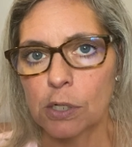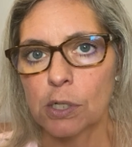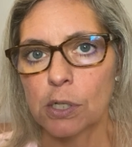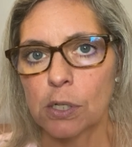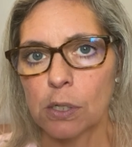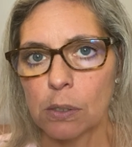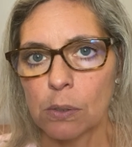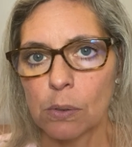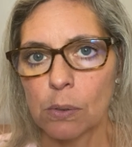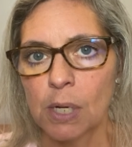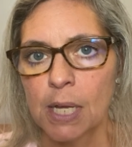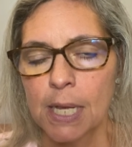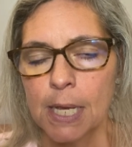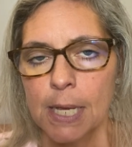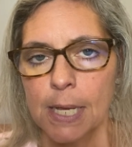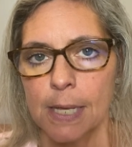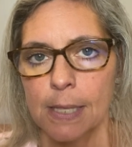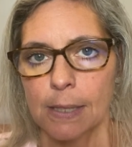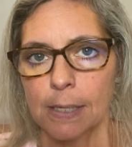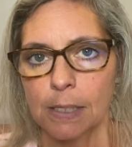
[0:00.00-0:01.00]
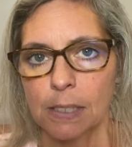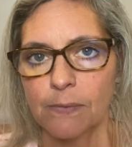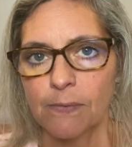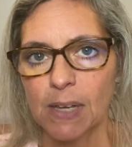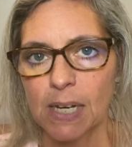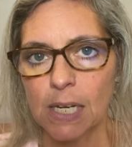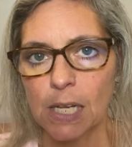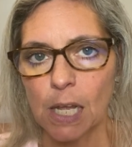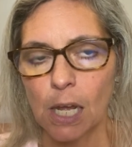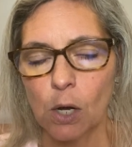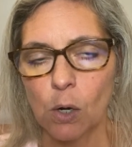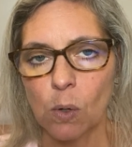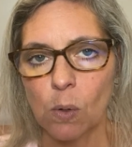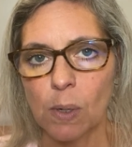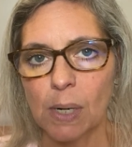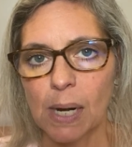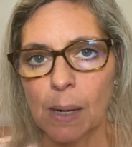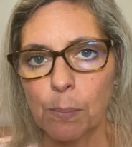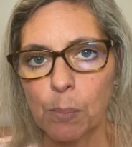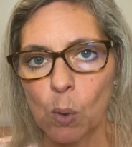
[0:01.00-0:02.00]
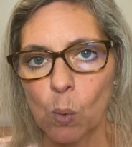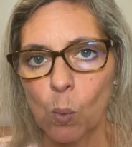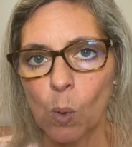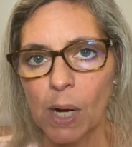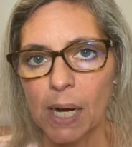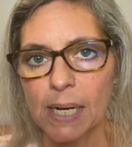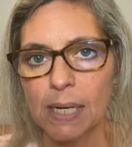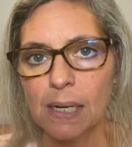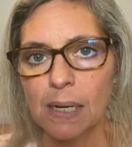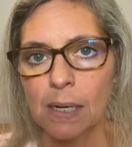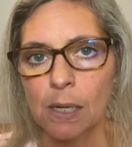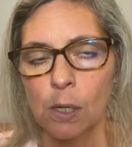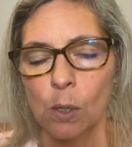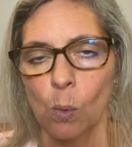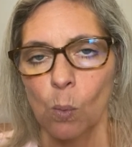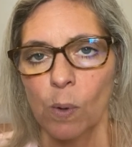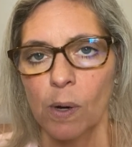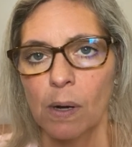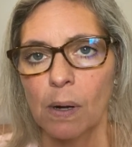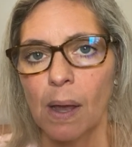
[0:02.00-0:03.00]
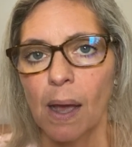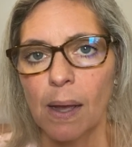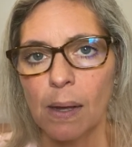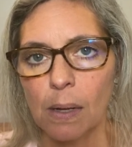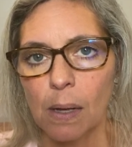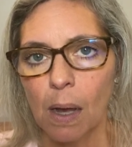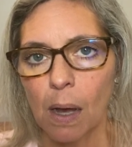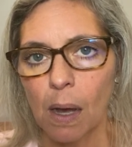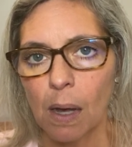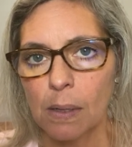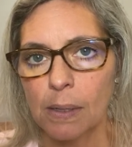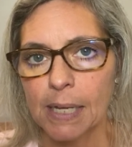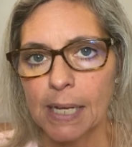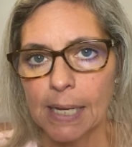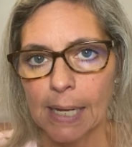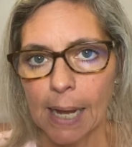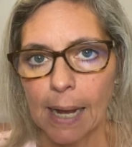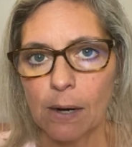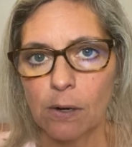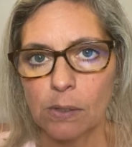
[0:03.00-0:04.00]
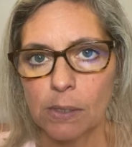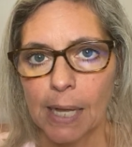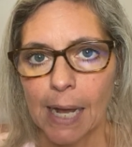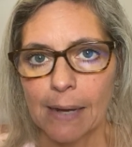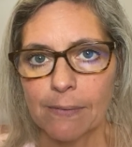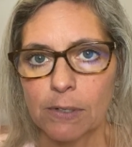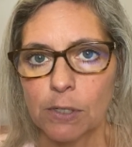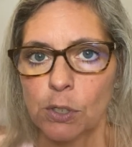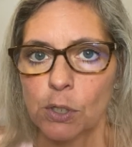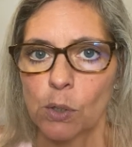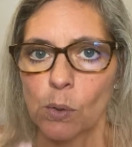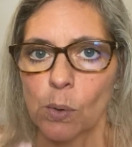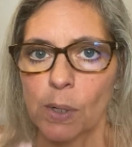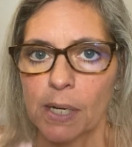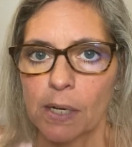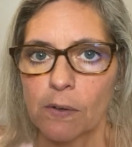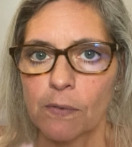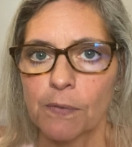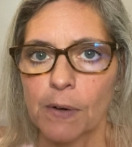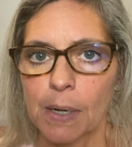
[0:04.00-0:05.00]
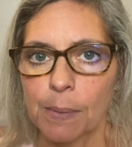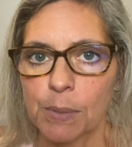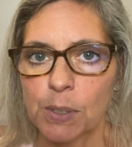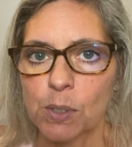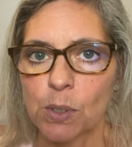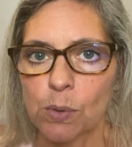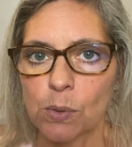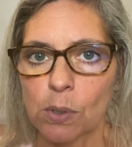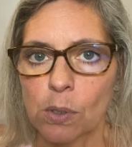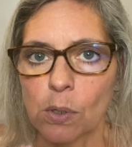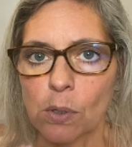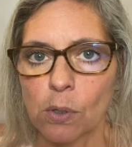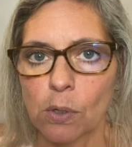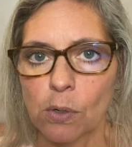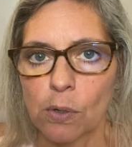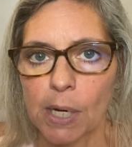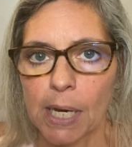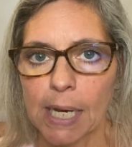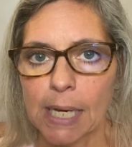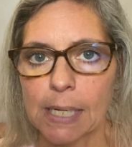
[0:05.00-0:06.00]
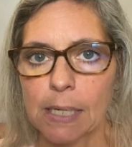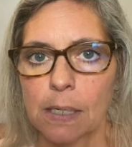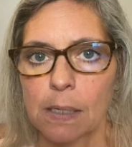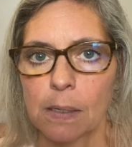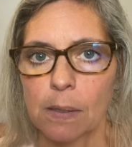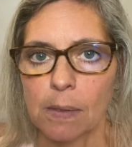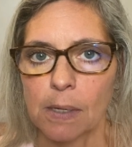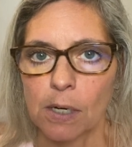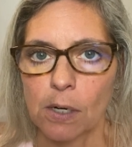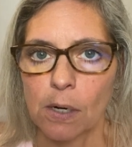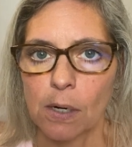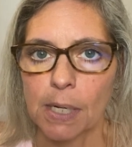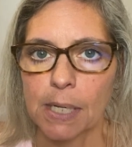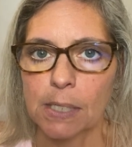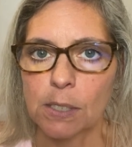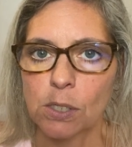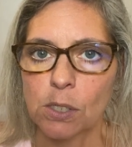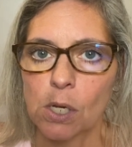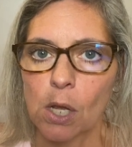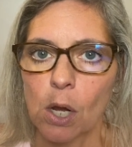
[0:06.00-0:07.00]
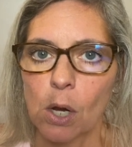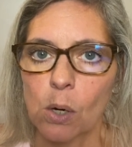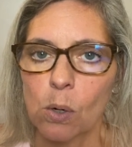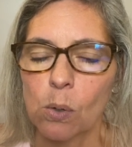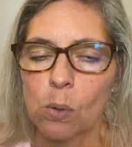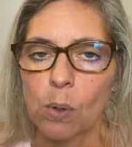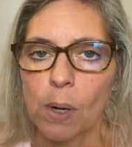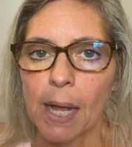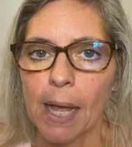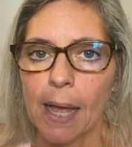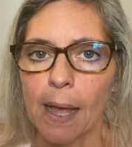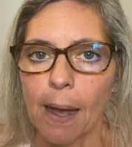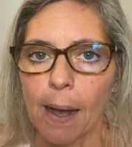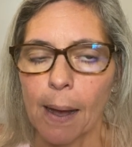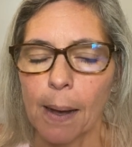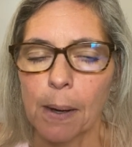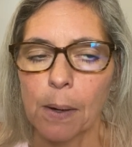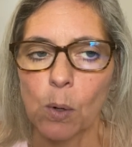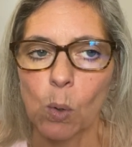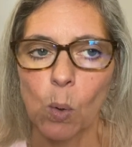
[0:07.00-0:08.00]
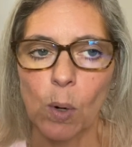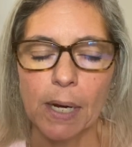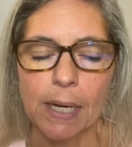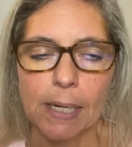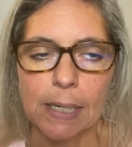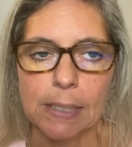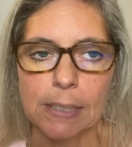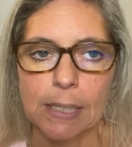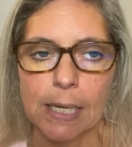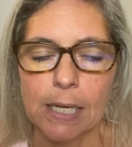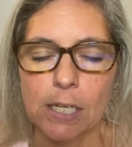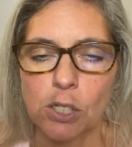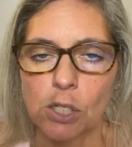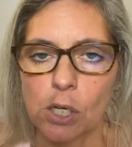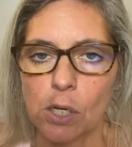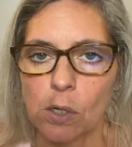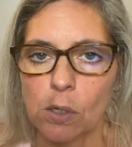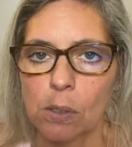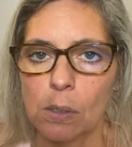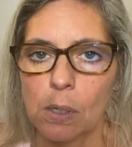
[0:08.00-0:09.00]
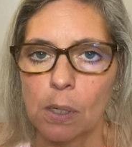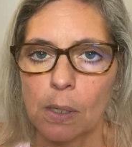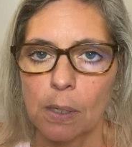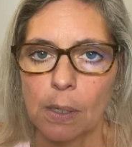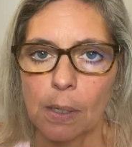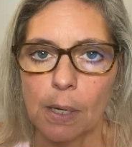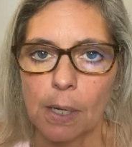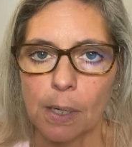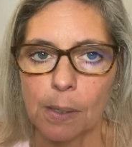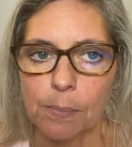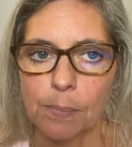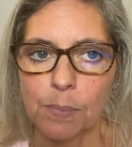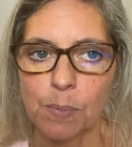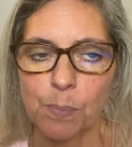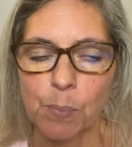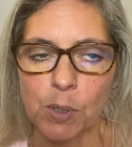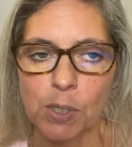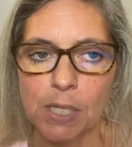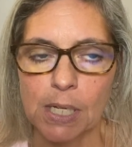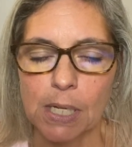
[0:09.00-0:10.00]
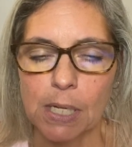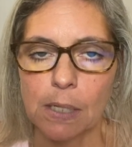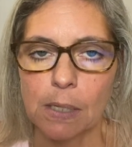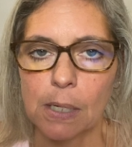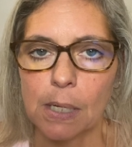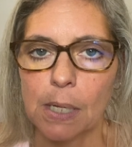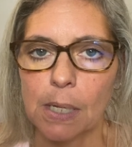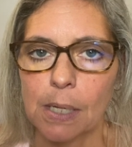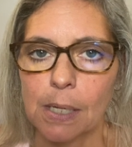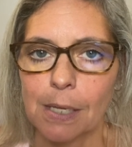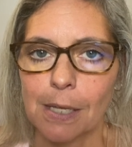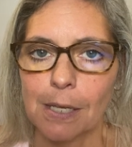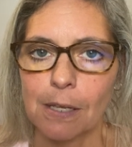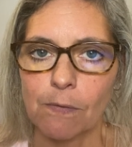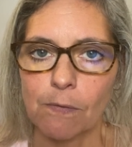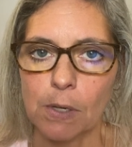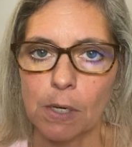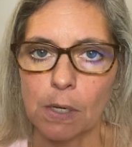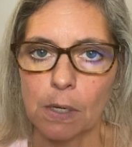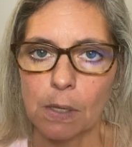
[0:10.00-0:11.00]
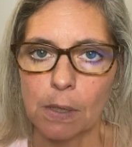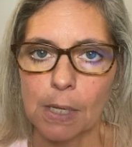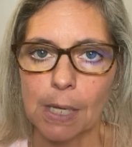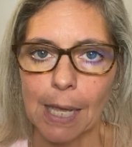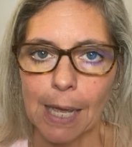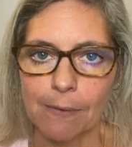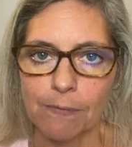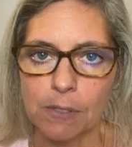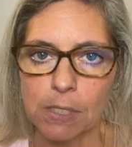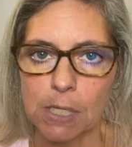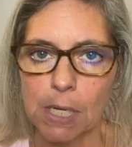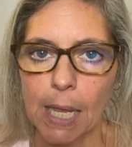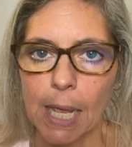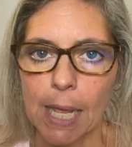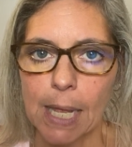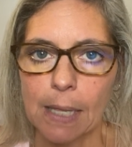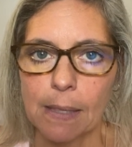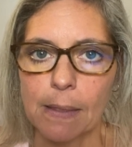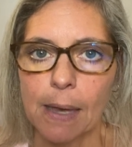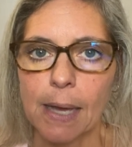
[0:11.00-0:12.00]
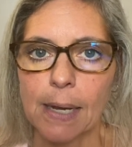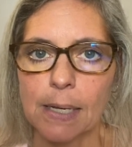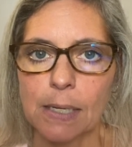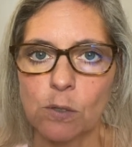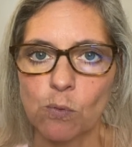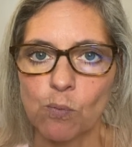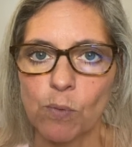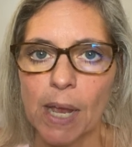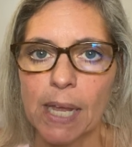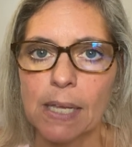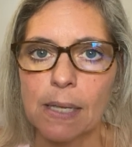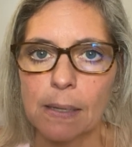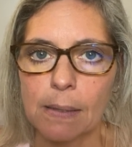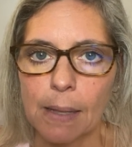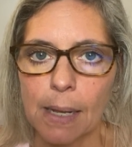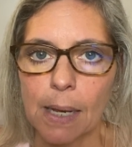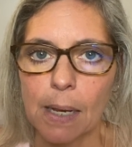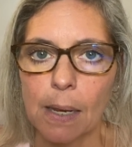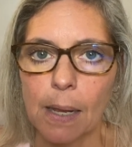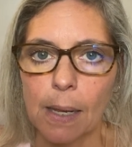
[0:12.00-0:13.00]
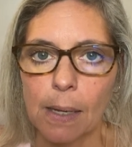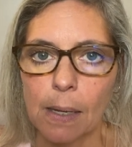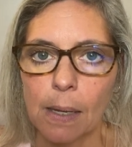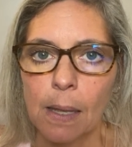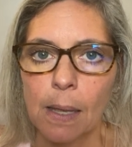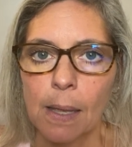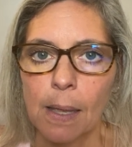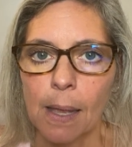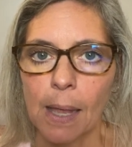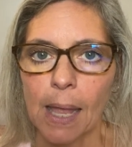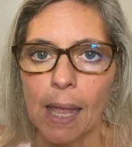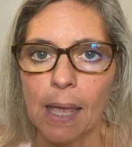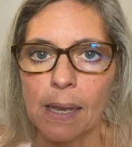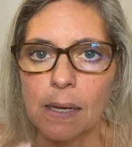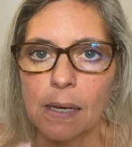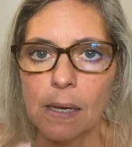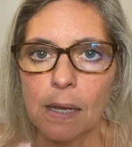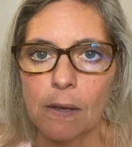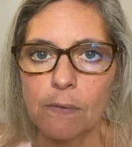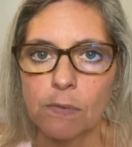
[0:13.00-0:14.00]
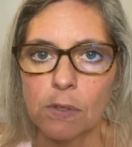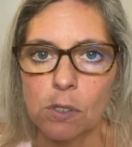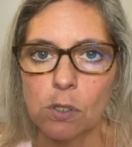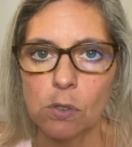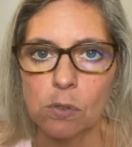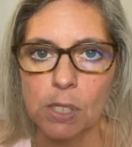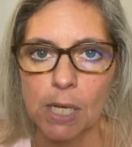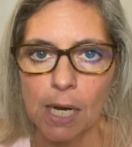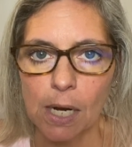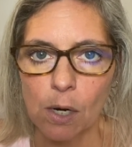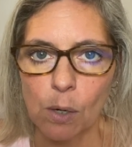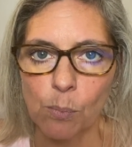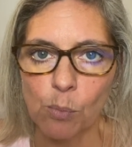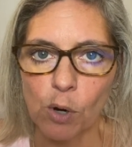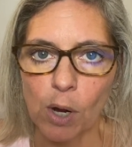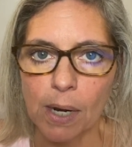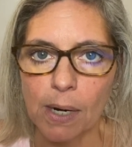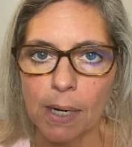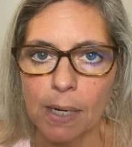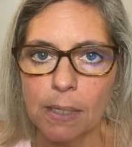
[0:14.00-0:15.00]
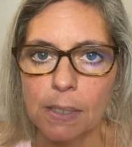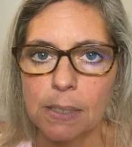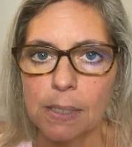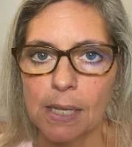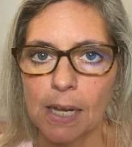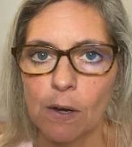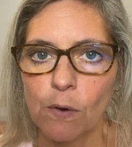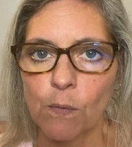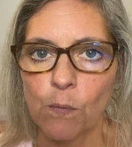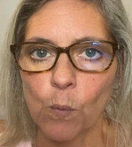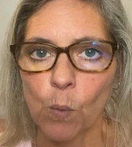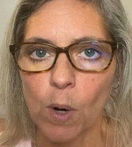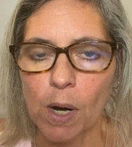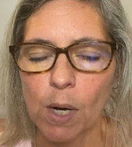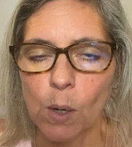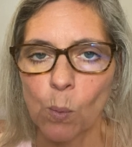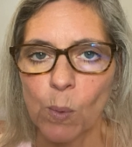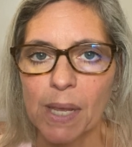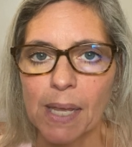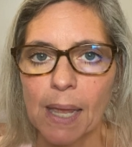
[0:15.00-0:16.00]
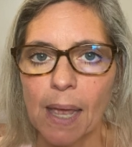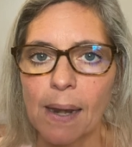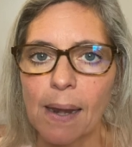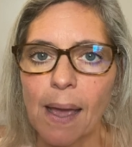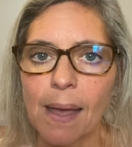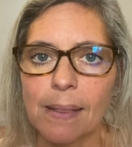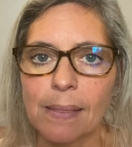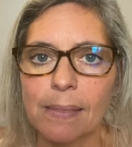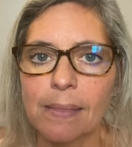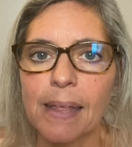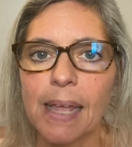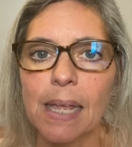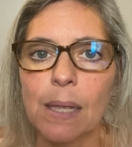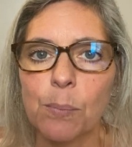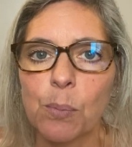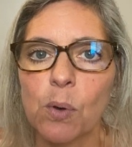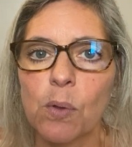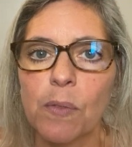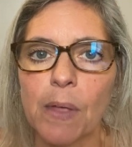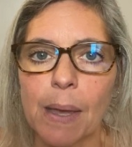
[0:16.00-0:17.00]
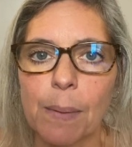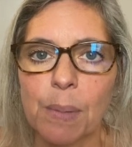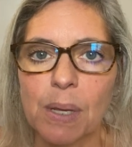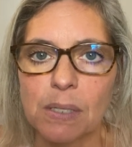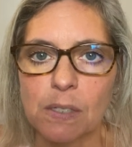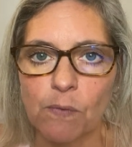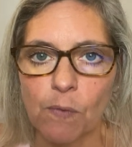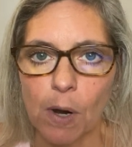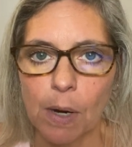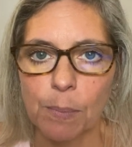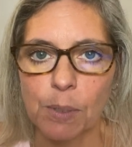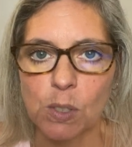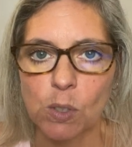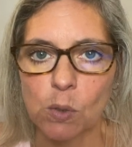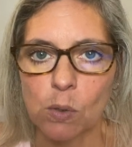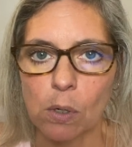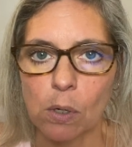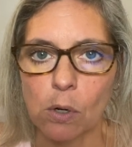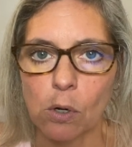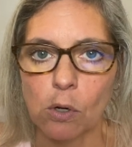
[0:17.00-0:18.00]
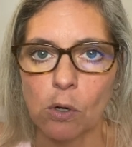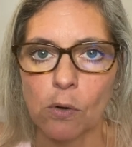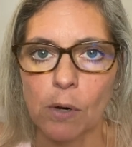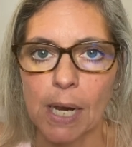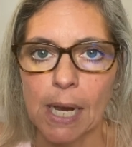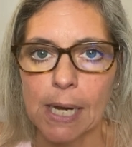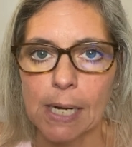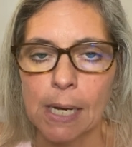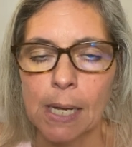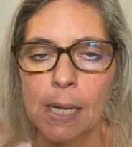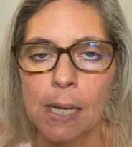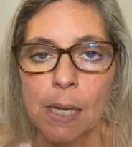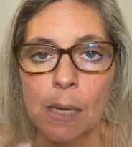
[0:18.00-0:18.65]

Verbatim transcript: to this video, number one, we're not calling our lavender oil pharmaceutical grade. There is no uh, organization um, particularly even the FDA that is regulating any of the doTERRA products. Therefore, we cannot label them as pharmaceutical grade.